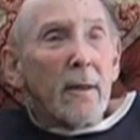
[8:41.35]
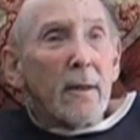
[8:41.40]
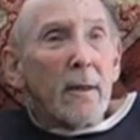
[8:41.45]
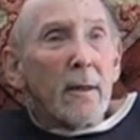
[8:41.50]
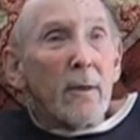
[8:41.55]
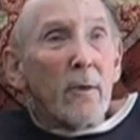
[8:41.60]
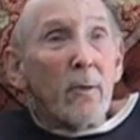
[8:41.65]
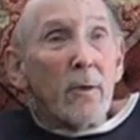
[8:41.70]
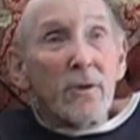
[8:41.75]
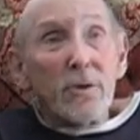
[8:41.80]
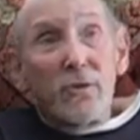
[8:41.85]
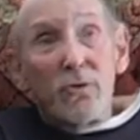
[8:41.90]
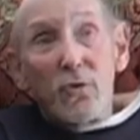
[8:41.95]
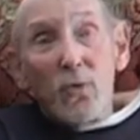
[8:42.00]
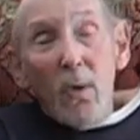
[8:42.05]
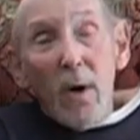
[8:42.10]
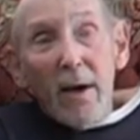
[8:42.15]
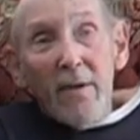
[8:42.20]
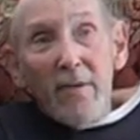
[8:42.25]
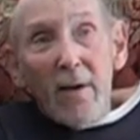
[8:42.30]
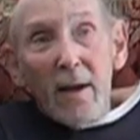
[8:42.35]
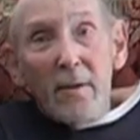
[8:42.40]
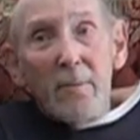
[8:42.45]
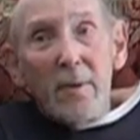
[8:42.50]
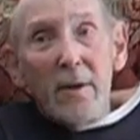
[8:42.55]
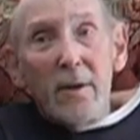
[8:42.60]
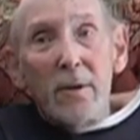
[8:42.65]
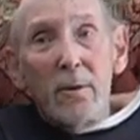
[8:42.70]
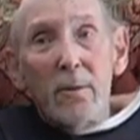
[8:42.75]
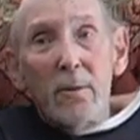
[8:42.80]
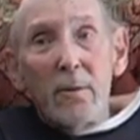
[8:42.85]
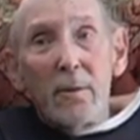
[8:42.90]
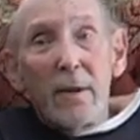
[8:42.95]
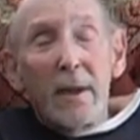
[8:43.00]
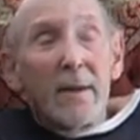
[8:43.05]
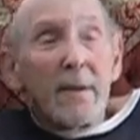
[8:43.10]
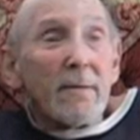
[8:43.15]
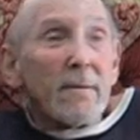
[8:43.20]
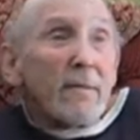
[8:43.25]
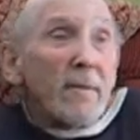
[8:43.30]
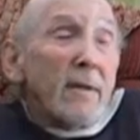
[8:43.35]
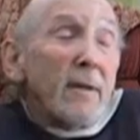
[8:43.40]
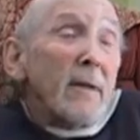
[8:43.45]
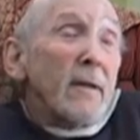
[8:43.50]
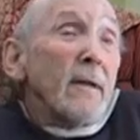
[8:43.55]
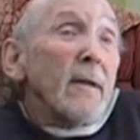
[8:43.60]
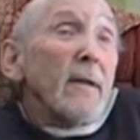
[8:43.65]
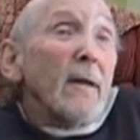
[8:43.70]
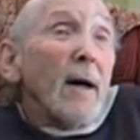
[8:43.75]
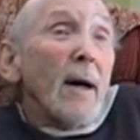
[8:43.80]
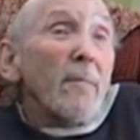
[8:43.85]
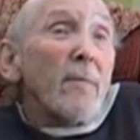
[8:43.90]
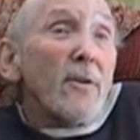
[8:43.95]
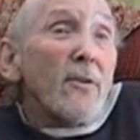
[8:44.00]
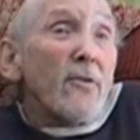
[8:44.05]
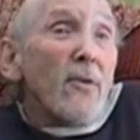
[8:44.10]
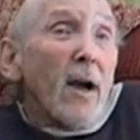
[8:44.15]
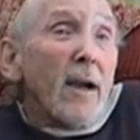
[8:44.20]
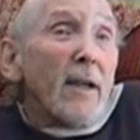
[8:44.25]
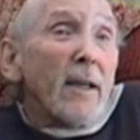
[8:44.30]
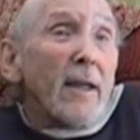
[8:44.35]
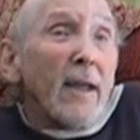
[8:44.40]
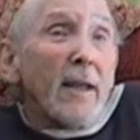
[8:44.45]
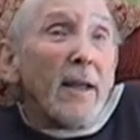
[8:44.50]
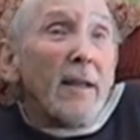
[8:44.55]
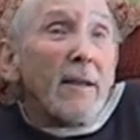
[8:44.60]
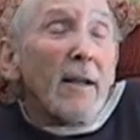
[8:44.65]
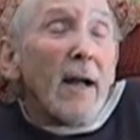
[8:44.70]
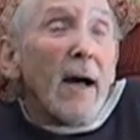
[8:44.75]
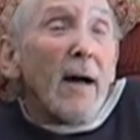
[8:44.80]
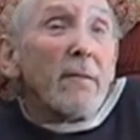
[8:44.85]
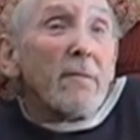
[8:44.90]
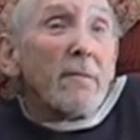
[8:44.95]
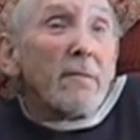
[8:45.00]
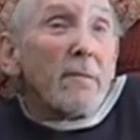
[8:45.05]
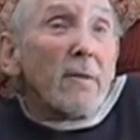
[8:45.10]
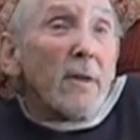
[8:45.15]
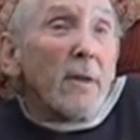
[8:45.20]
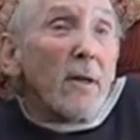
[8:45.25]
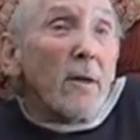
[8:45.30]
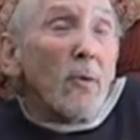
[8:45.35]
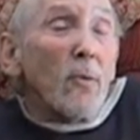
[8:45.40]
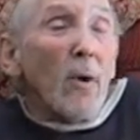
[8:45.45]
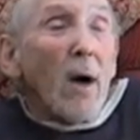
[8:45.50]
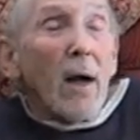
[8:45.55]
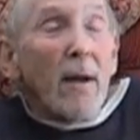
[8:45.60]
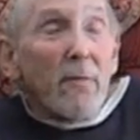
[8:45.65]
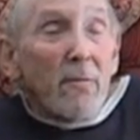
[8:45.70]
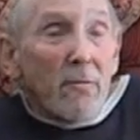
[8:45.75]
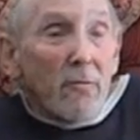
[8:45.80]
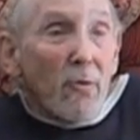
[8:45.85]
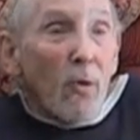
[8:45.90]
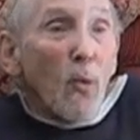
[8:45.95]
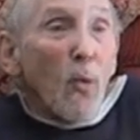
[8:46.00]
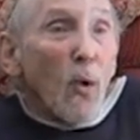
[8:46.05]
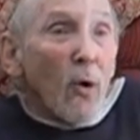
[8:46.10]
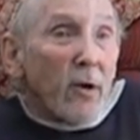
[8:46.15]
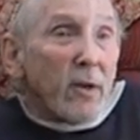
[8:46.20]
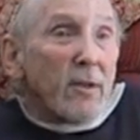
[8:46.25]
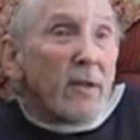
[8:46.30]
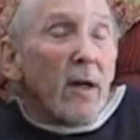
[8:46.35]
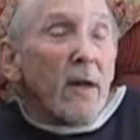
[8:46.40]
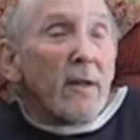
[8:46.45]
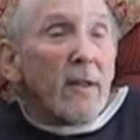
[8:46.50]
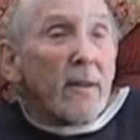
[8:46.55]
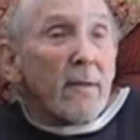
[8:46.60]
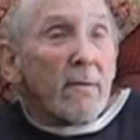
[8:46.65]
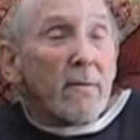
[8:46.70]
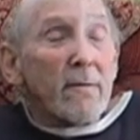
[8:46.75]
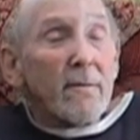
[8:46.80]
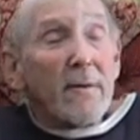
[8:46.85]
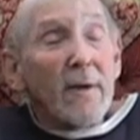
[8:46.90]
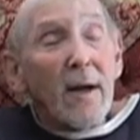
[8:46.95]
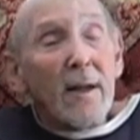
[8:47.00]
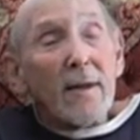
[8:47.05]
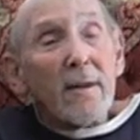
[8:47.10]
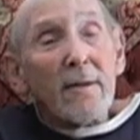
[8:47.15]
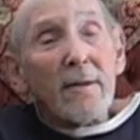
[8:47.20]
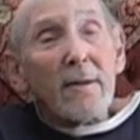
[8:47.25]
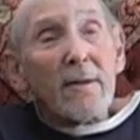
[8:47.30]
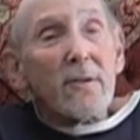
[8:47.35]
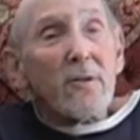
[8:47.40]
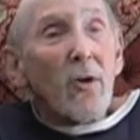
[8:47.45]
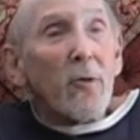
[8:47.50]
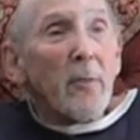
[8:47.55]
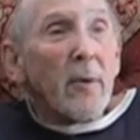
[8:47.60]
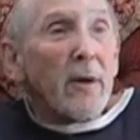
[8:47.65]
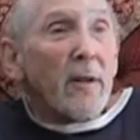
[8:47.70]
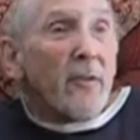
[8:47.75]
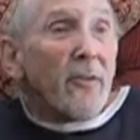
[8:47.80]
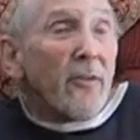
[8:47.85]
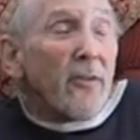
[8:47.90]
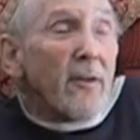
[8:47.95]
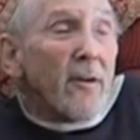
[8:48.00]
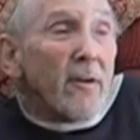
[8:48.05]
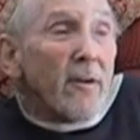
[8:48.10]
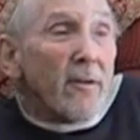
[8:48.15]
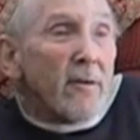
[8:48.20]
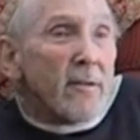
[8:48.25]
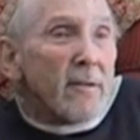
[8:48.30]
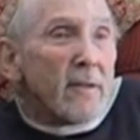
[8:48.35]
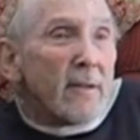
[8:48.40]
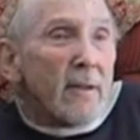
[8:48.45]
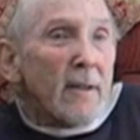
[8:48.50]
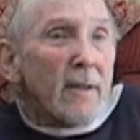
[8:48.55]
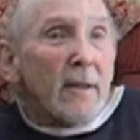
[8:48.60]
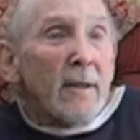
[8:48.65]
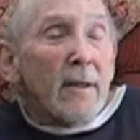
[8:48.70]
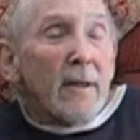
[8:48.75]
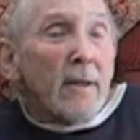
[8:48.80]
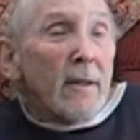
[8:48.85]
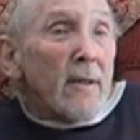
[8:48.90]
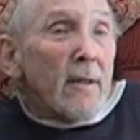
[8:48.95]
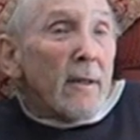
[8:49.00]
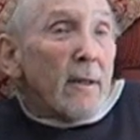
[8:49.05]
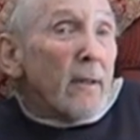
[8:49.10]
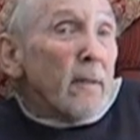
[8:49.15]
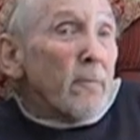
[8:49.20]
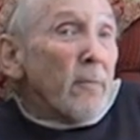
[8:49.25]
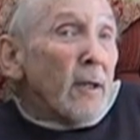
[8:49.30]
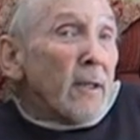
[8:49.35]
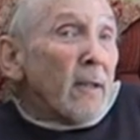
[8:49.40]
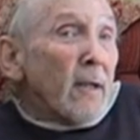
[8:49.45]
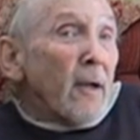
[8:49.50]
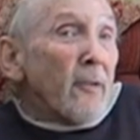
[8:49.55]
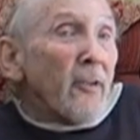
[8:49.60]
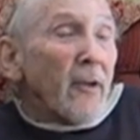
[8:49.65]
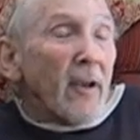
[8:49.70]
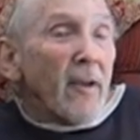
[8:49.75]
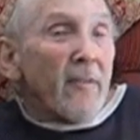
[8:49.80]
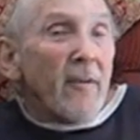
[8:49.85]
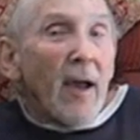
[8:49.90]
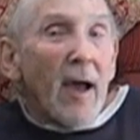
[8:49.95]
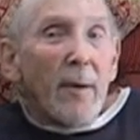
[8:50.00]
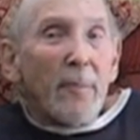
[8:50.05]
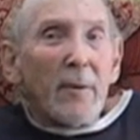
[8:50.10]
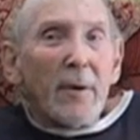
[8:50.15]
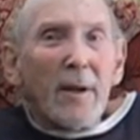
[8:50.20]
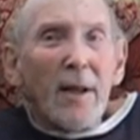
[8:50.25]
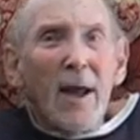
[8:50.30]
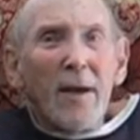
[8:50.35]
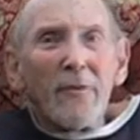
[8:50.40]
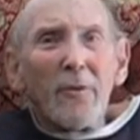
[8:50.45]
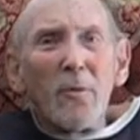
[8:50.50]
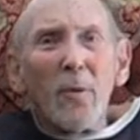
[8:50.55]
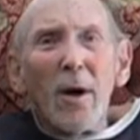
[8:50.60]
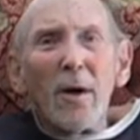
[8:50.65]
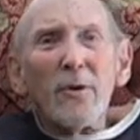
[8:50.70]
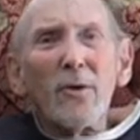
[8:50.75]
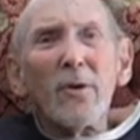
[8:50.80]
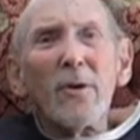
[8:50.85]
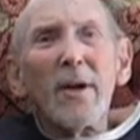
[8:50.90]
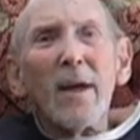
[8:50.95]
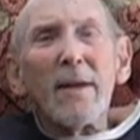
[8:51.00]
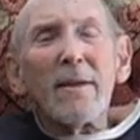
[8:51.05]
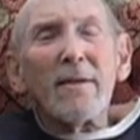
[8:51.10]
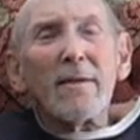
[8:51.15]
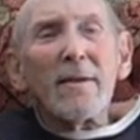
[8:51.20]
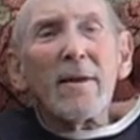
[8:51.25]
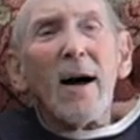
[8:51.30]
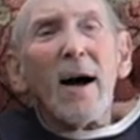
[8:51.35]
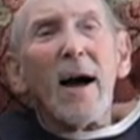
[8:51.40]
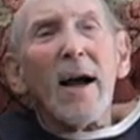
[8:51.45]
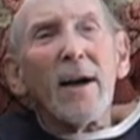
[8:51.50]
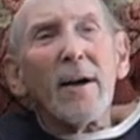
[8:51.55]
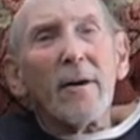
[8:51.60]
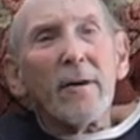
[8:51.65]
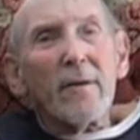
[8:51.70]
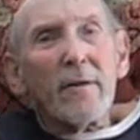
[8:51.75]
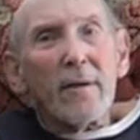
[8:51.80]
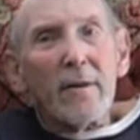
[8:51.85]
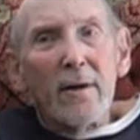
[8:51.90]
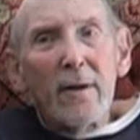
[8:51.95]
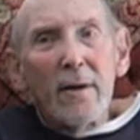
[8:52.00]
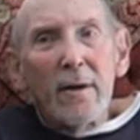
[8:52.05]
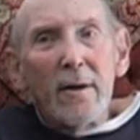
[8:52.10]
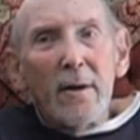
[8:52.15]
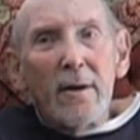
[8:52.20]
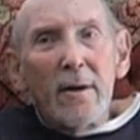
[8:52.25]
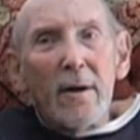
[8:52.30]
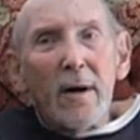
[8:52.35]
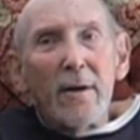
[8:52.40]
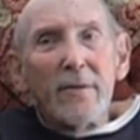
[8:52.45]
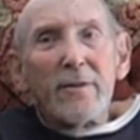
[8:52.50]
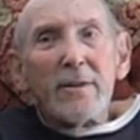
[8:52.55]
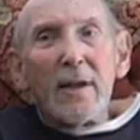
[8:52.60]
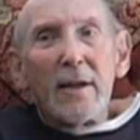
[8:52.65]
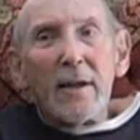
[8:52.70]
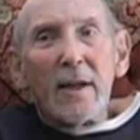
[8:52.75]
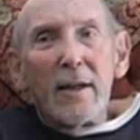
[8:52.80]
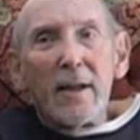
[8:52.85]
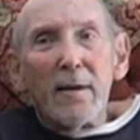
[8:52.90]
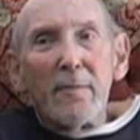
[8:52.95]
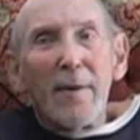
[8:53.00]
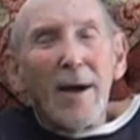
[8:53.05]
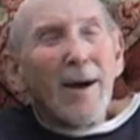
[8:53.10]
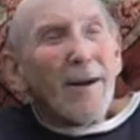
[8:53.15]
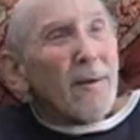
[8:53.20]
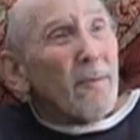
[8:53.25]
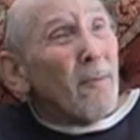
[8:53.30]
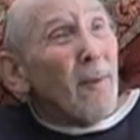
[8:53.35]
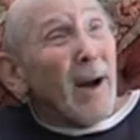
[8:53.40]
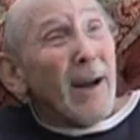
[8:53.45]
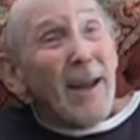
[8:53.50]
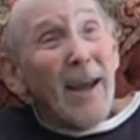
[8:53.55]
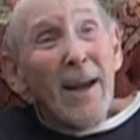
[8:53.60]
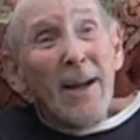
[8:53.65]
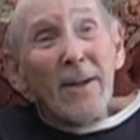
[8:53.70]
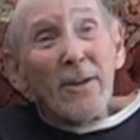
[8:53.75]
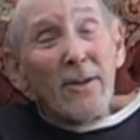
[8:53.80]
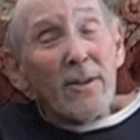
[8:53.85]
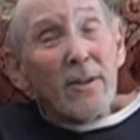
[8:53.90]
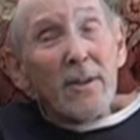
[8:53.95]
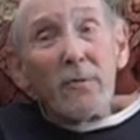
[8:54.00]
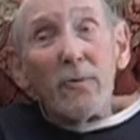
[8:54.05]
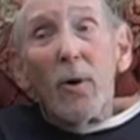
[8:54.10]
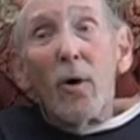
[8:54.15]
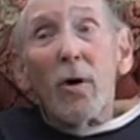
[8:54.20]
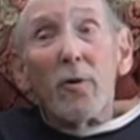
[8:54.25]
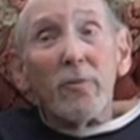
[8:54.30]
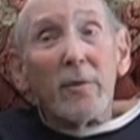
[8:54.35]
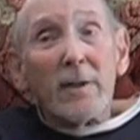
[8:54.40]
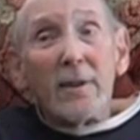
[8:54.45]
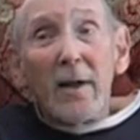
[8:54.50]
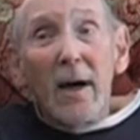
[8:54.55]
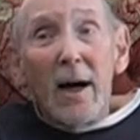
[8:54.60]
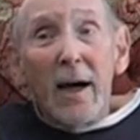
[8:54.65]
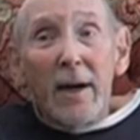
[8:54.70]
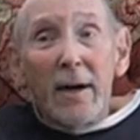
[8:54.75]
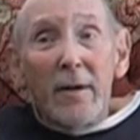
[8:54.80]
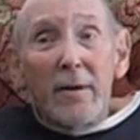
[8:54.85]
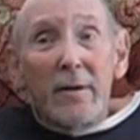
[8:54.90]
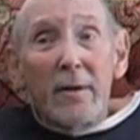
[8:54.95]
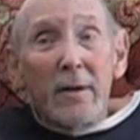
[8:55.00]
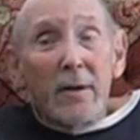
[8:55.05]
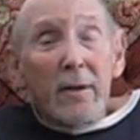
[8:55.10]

which twice I've been to, and I've been trying to get it out. I worked on it and got into so many theaters, but nothing has happened. And after a while, you get tired of sending them out. My agents have all retired,